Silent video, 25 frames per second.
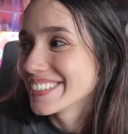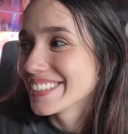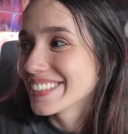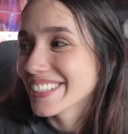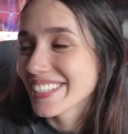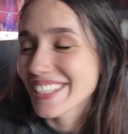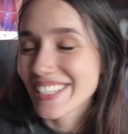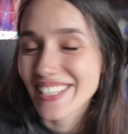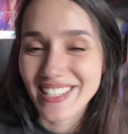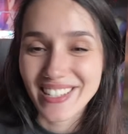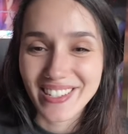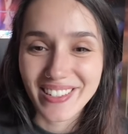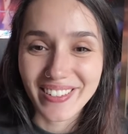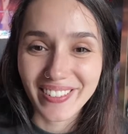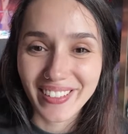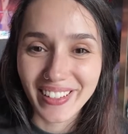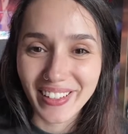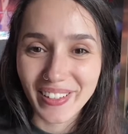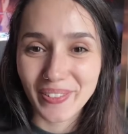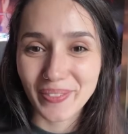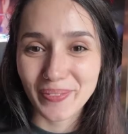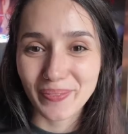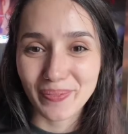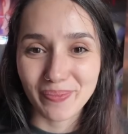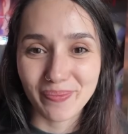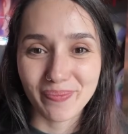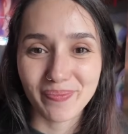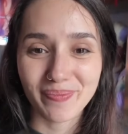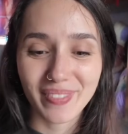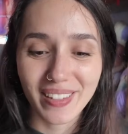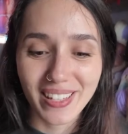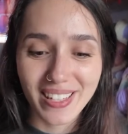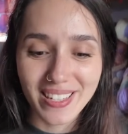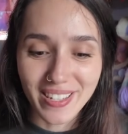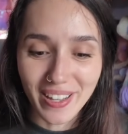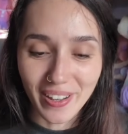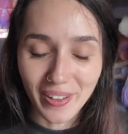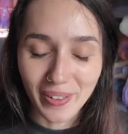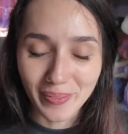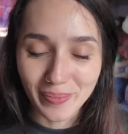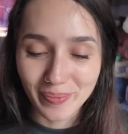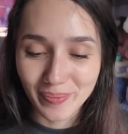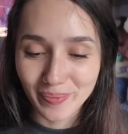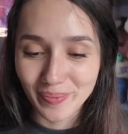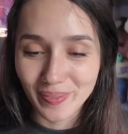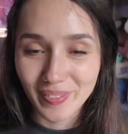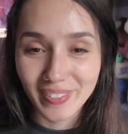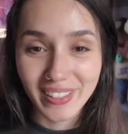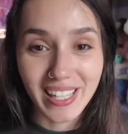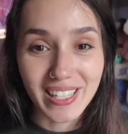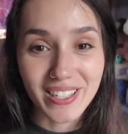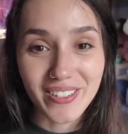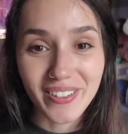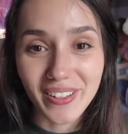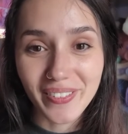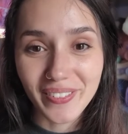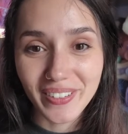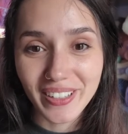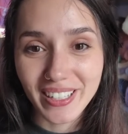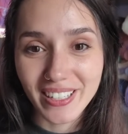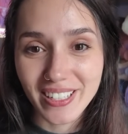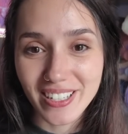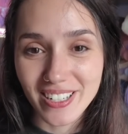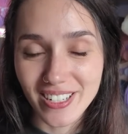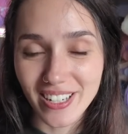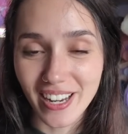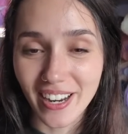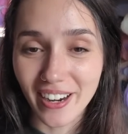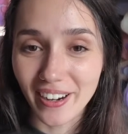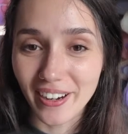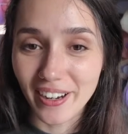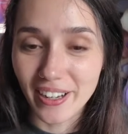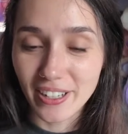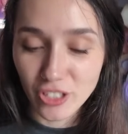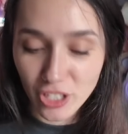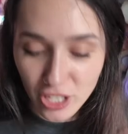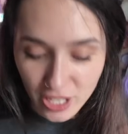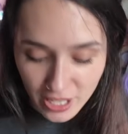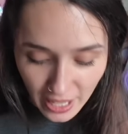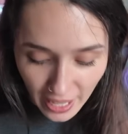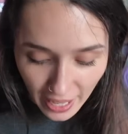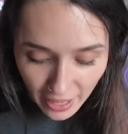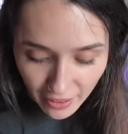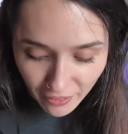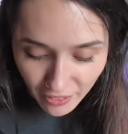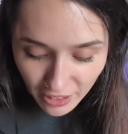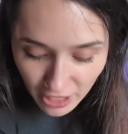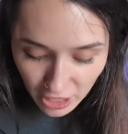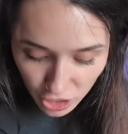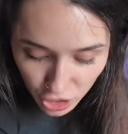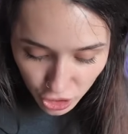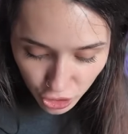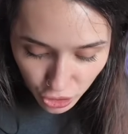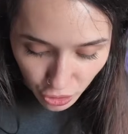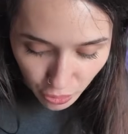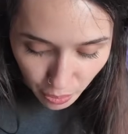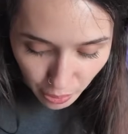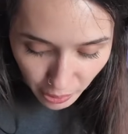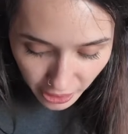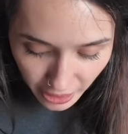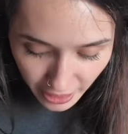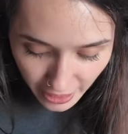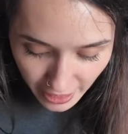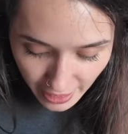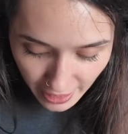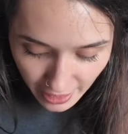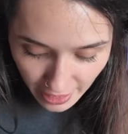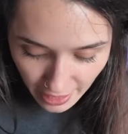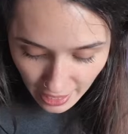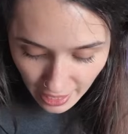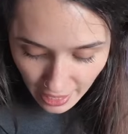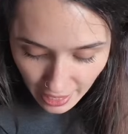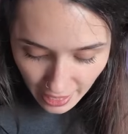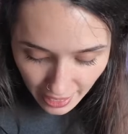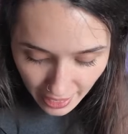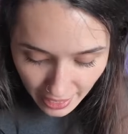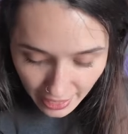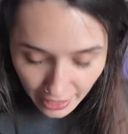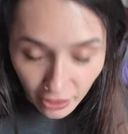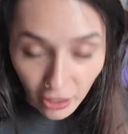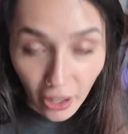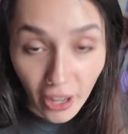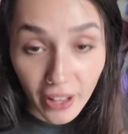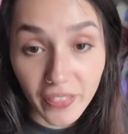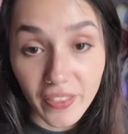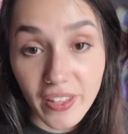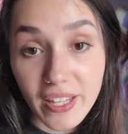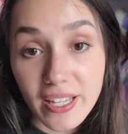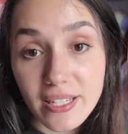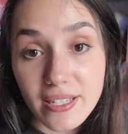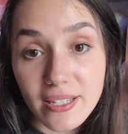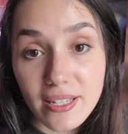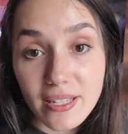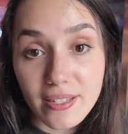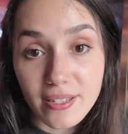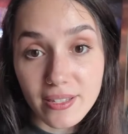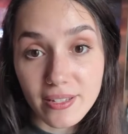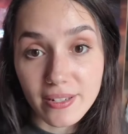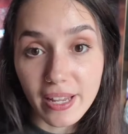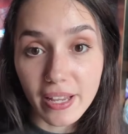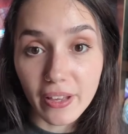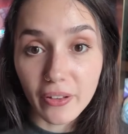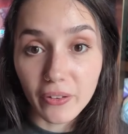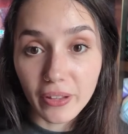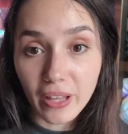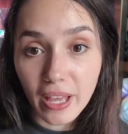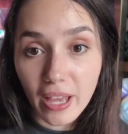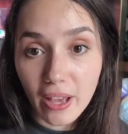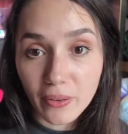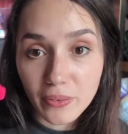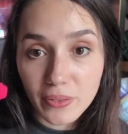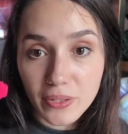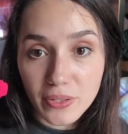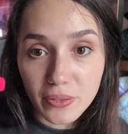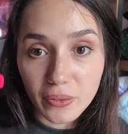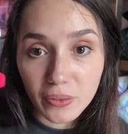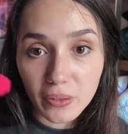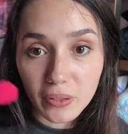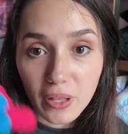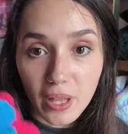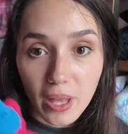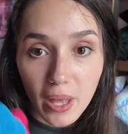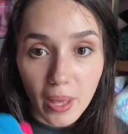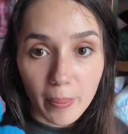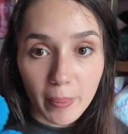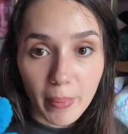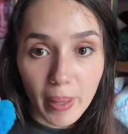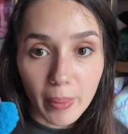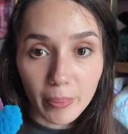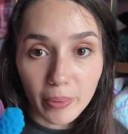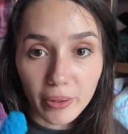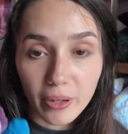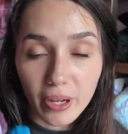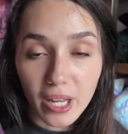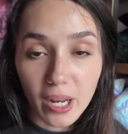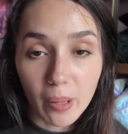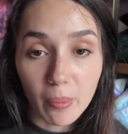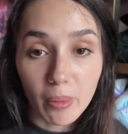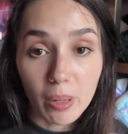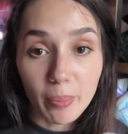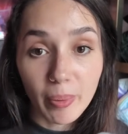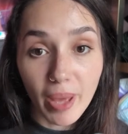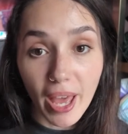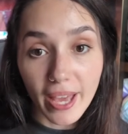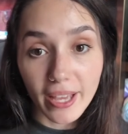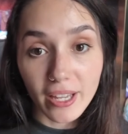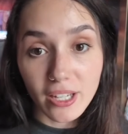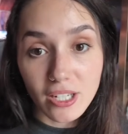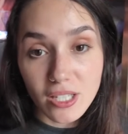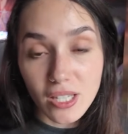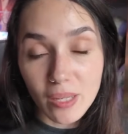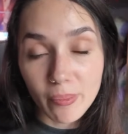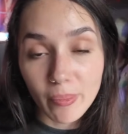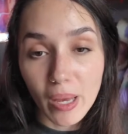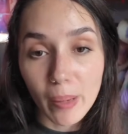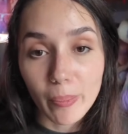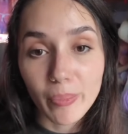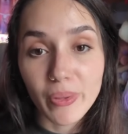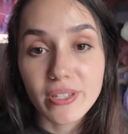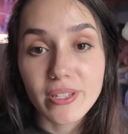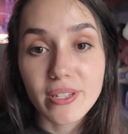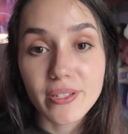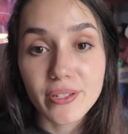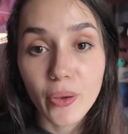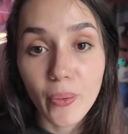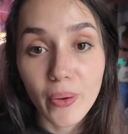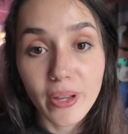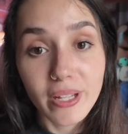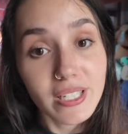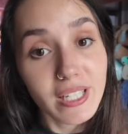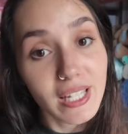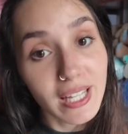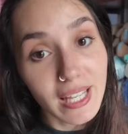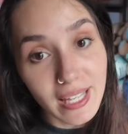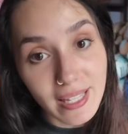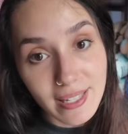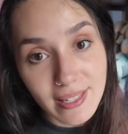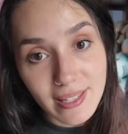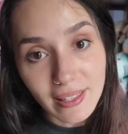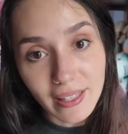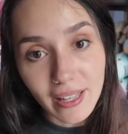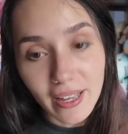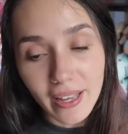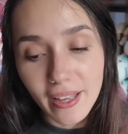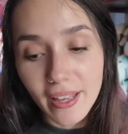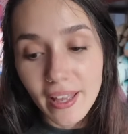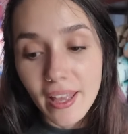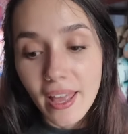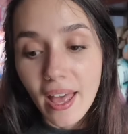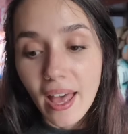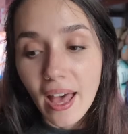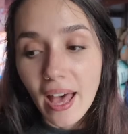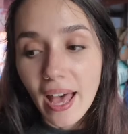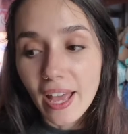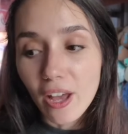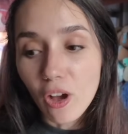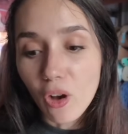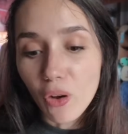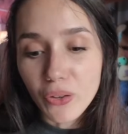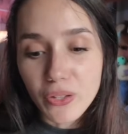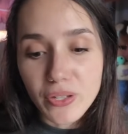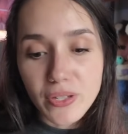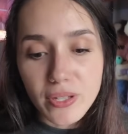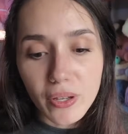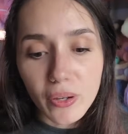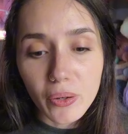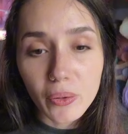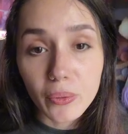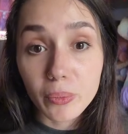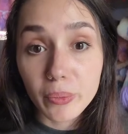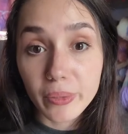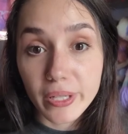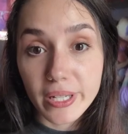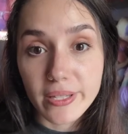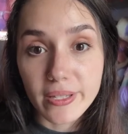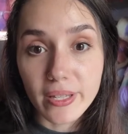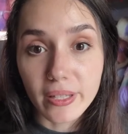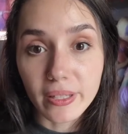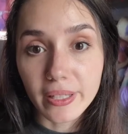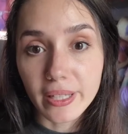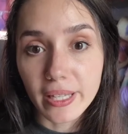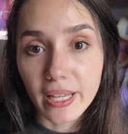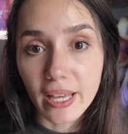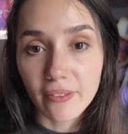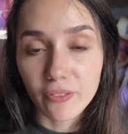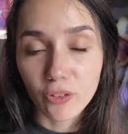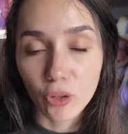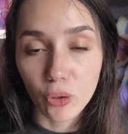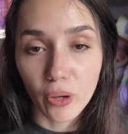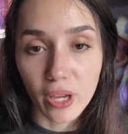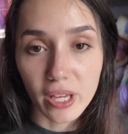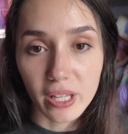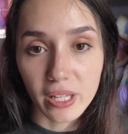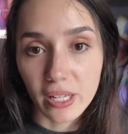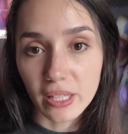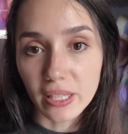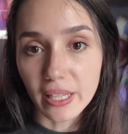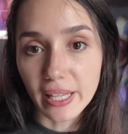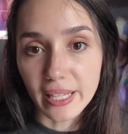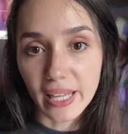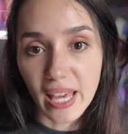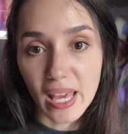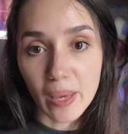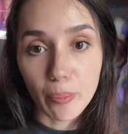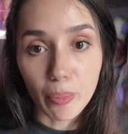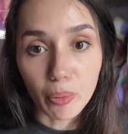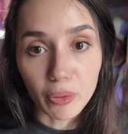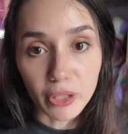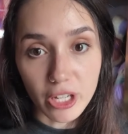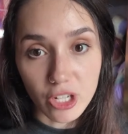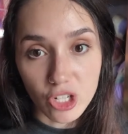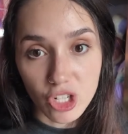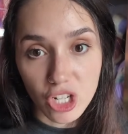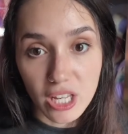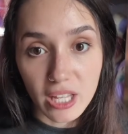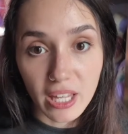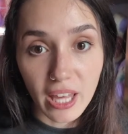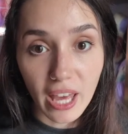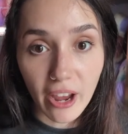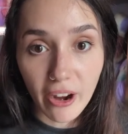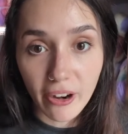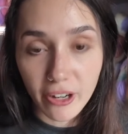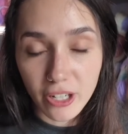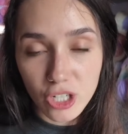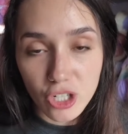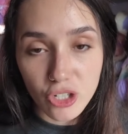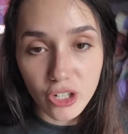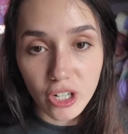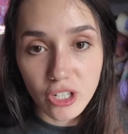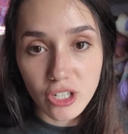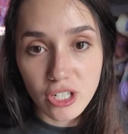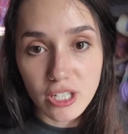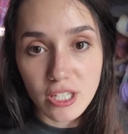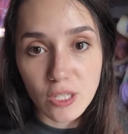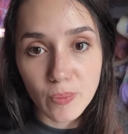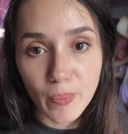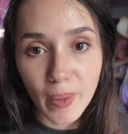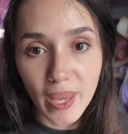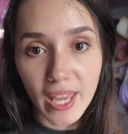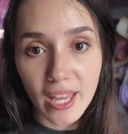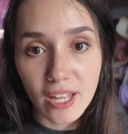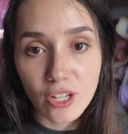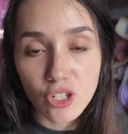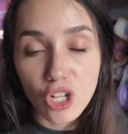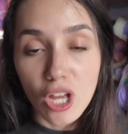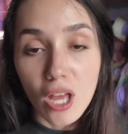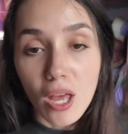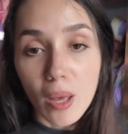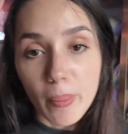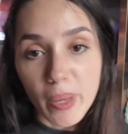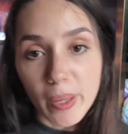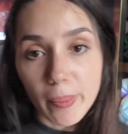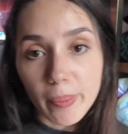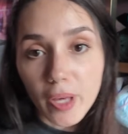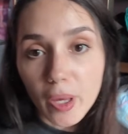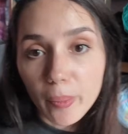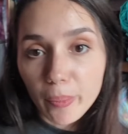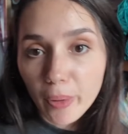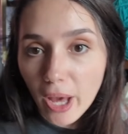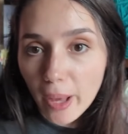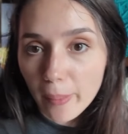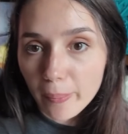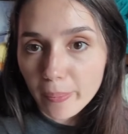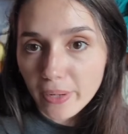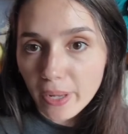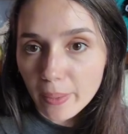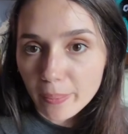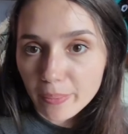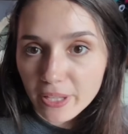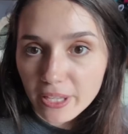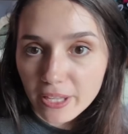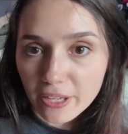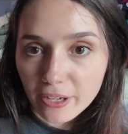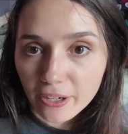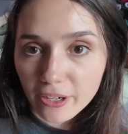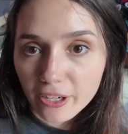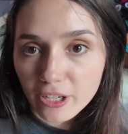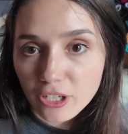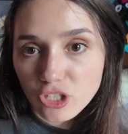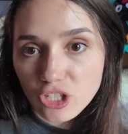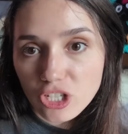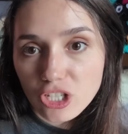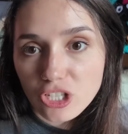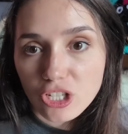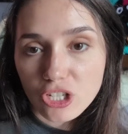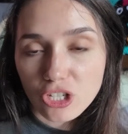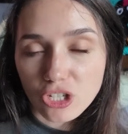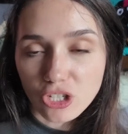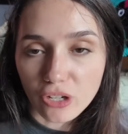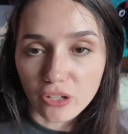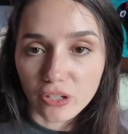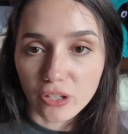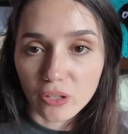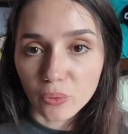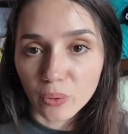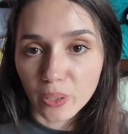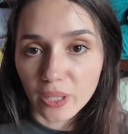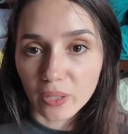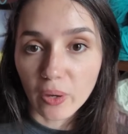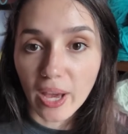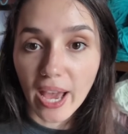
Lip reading: He's so cute. So that's all I wanted to share, just that I finished Jubilee and I got this Snail Council member, and I'm going to package them up. This is going to Isla. I also recently have created like a plushie care instructions page. Maybe I'll pop it up here just to show you like